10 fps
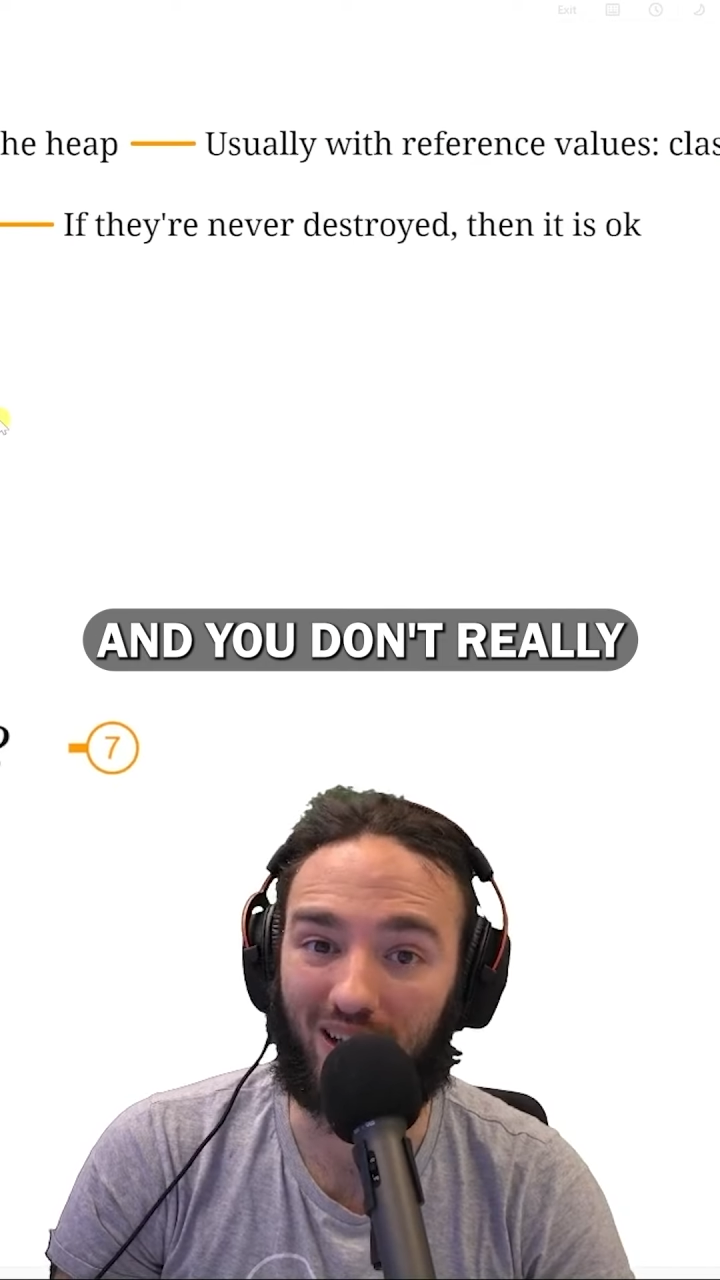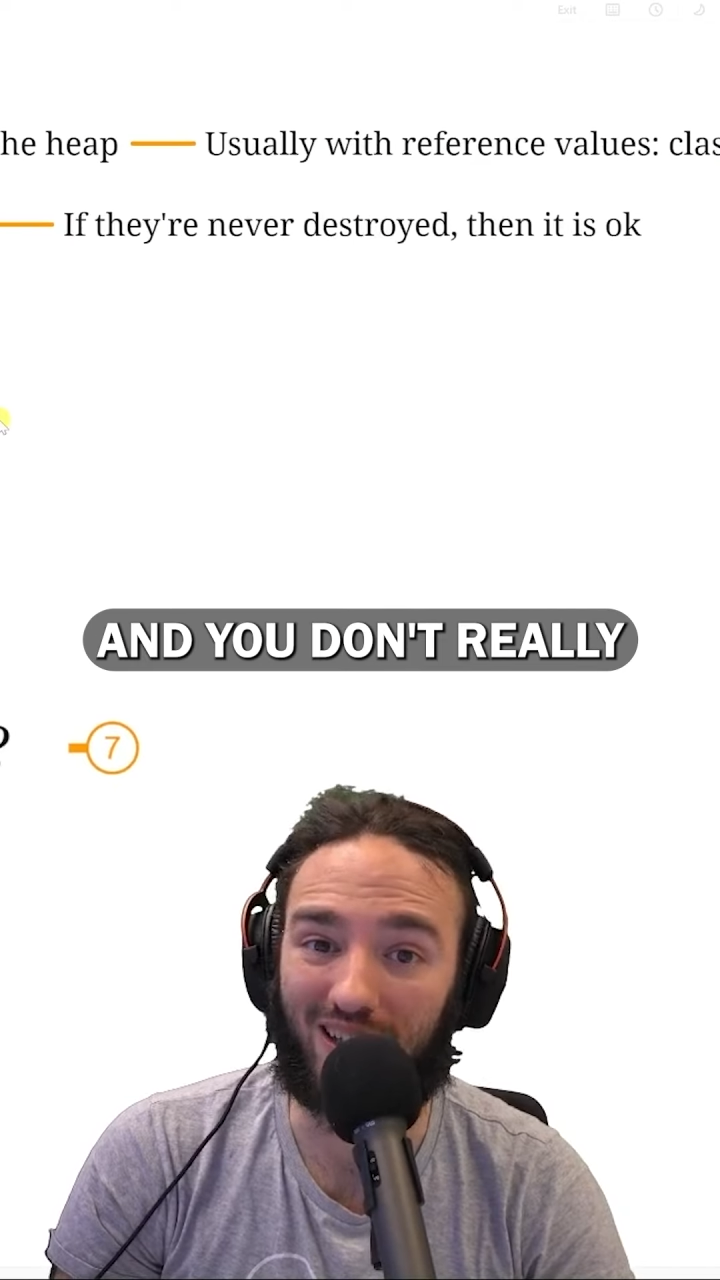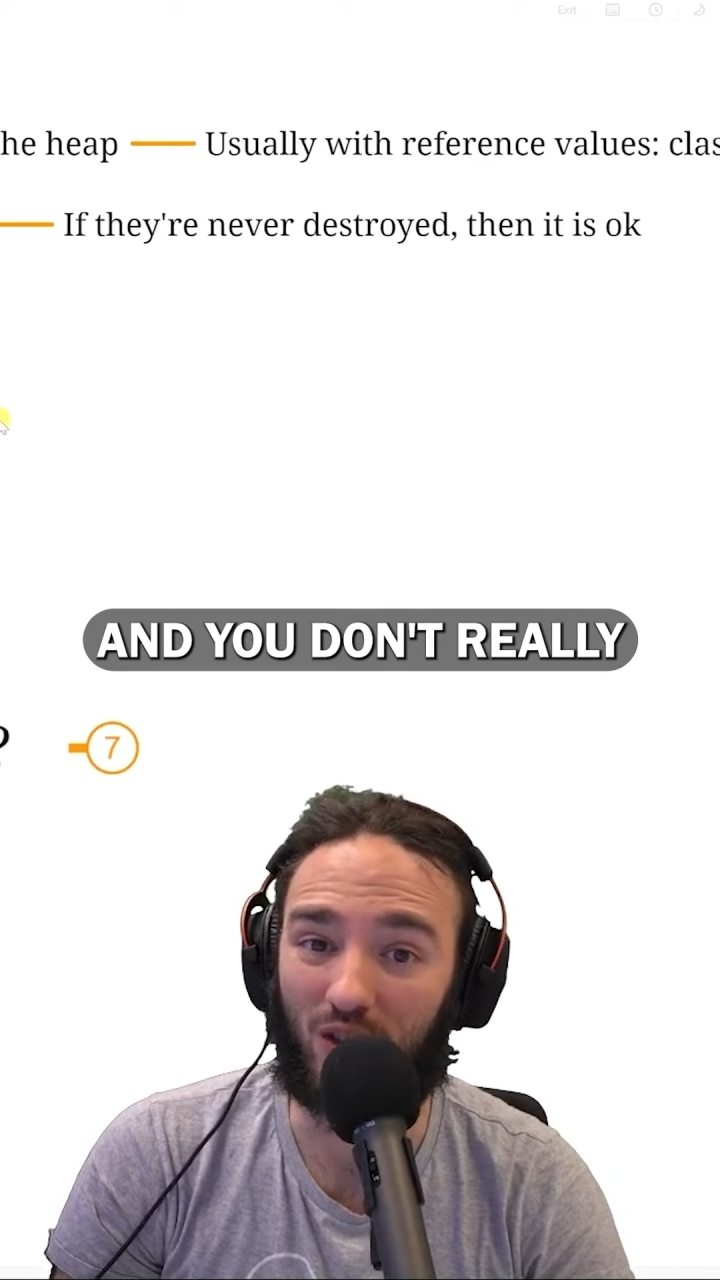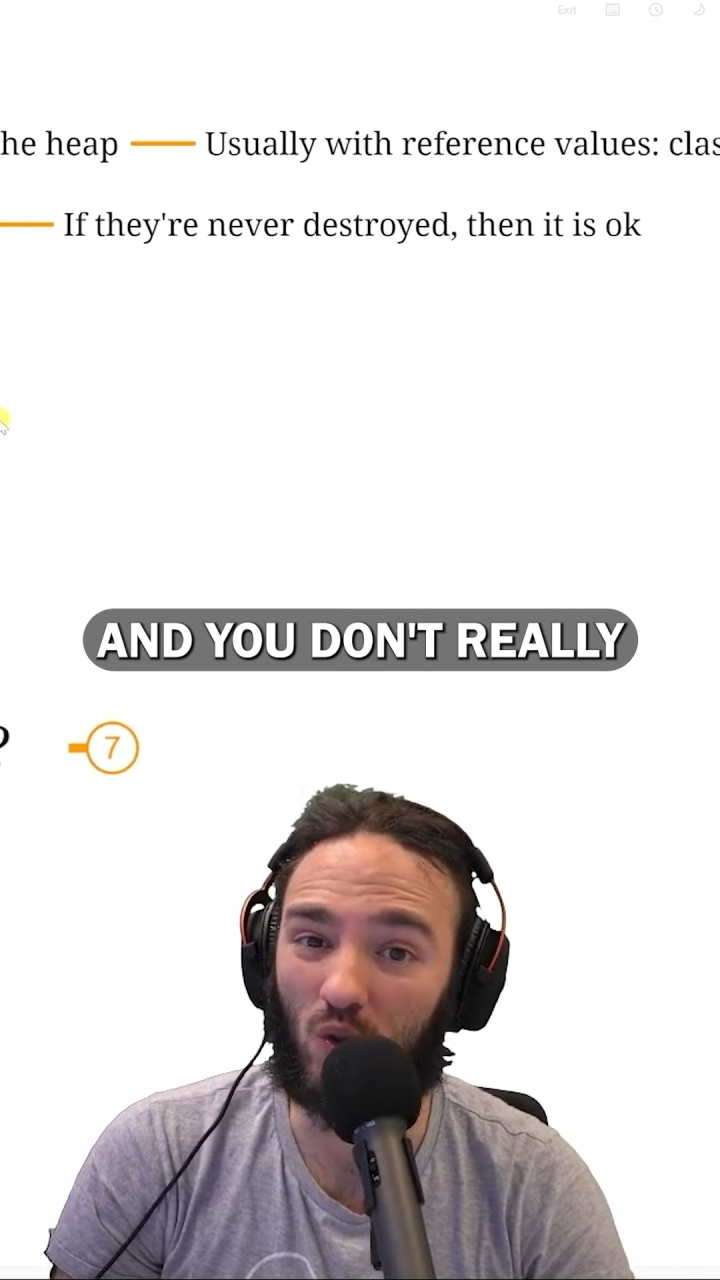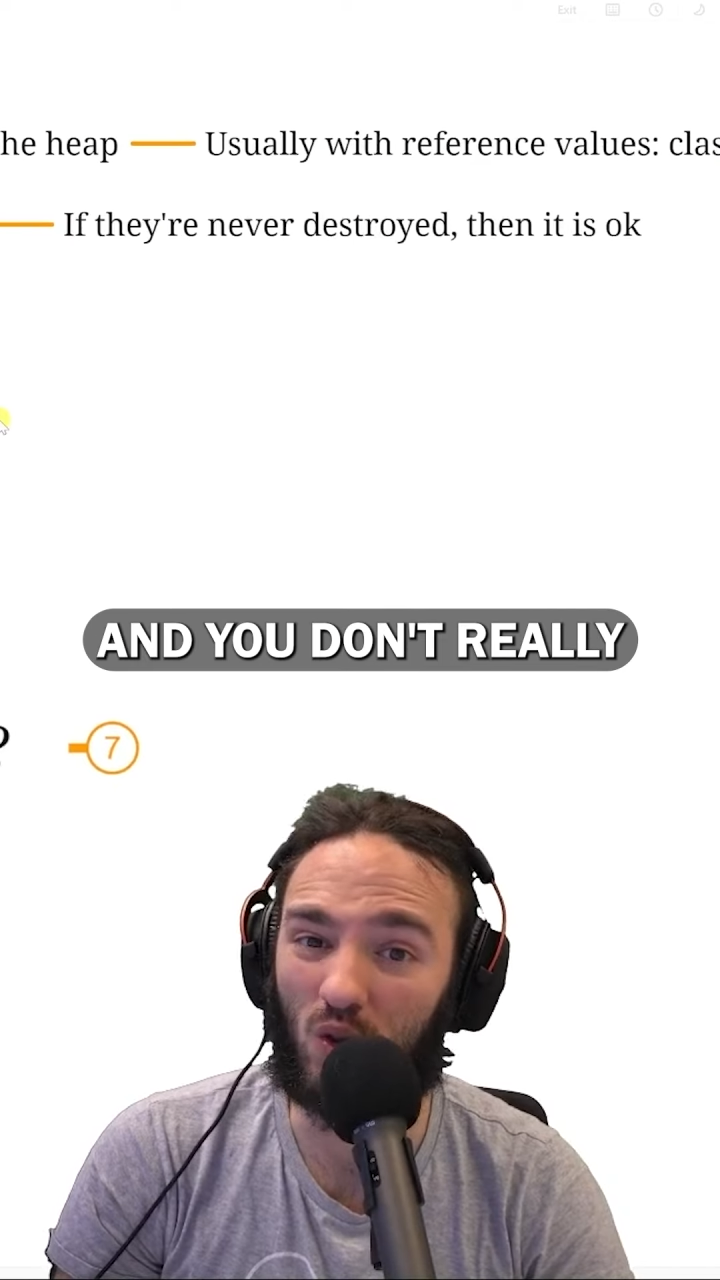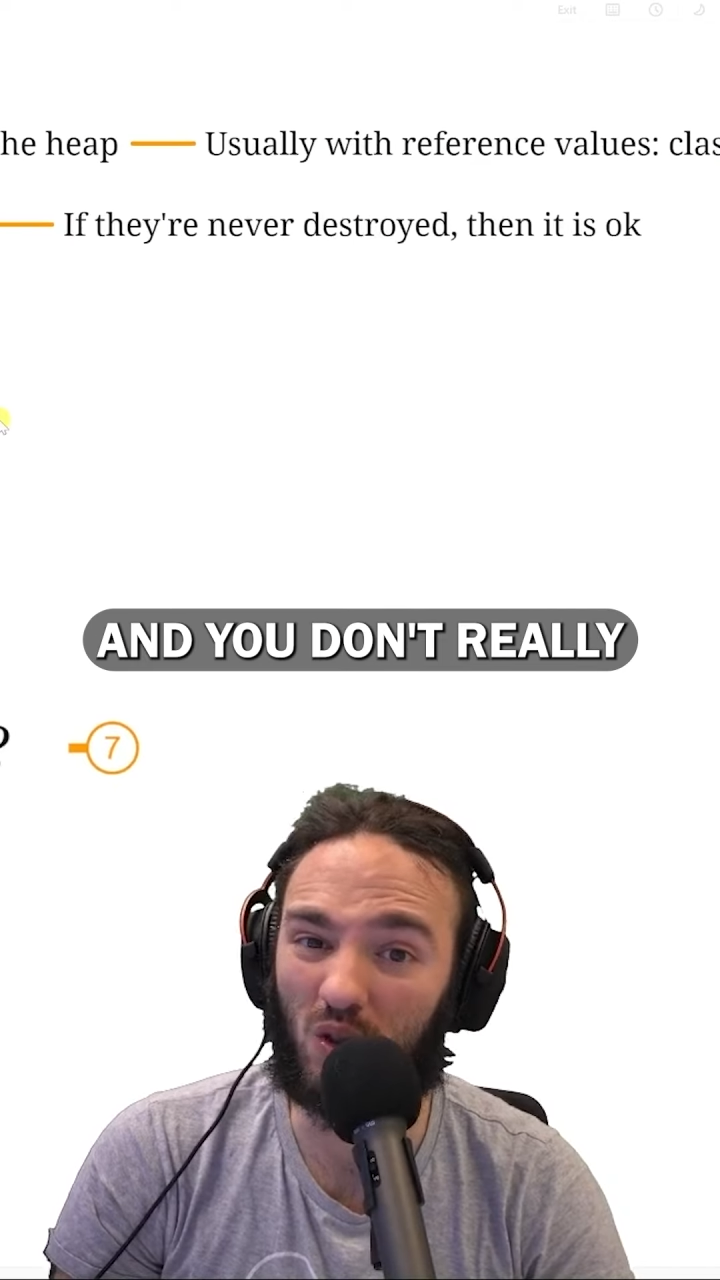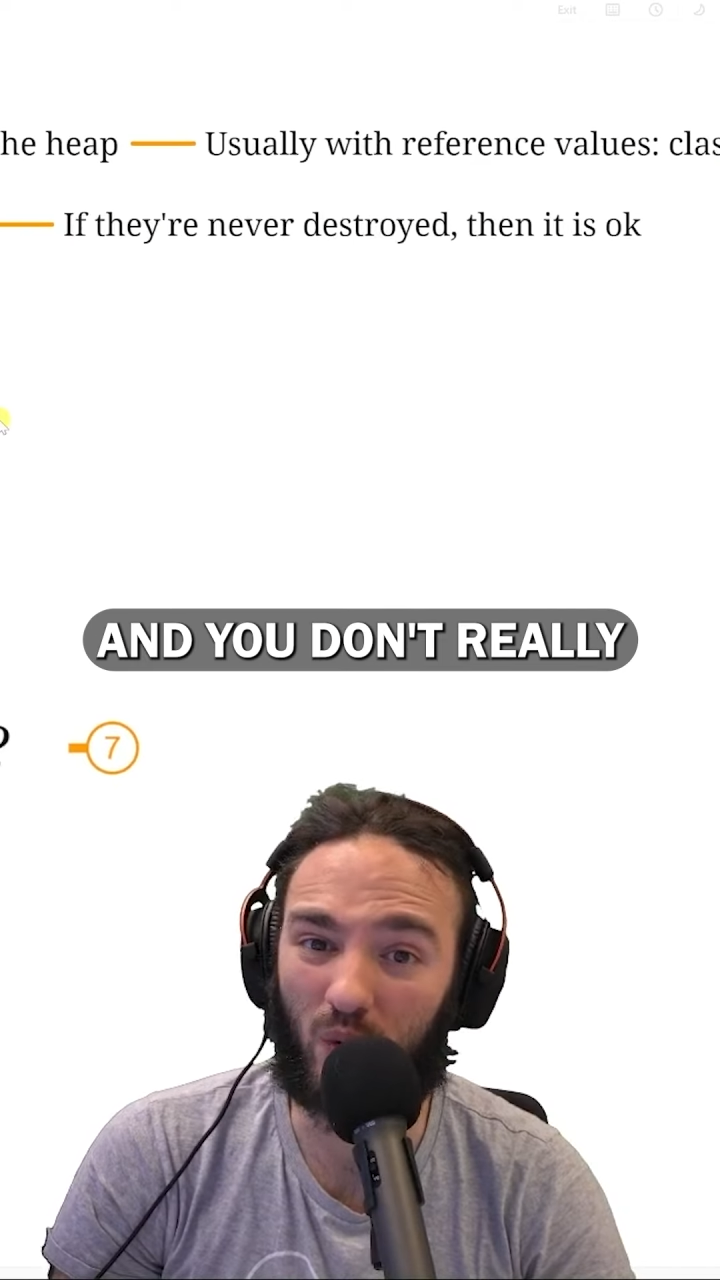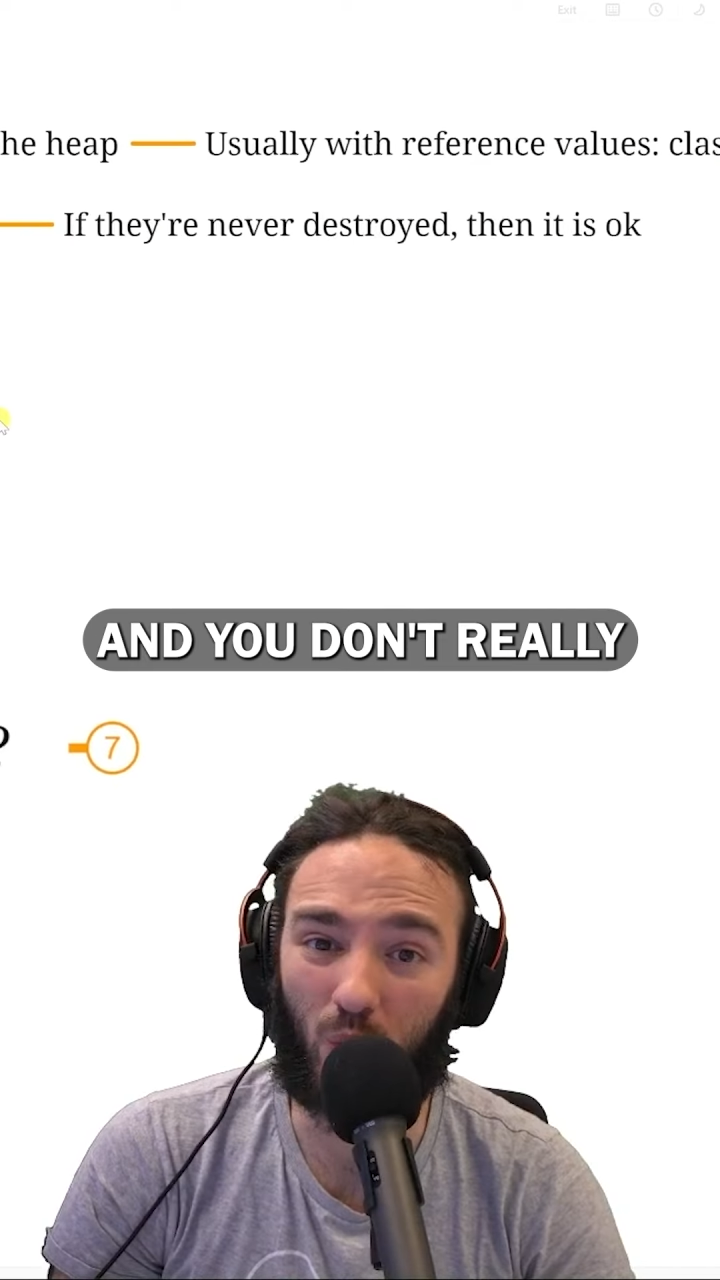and you don't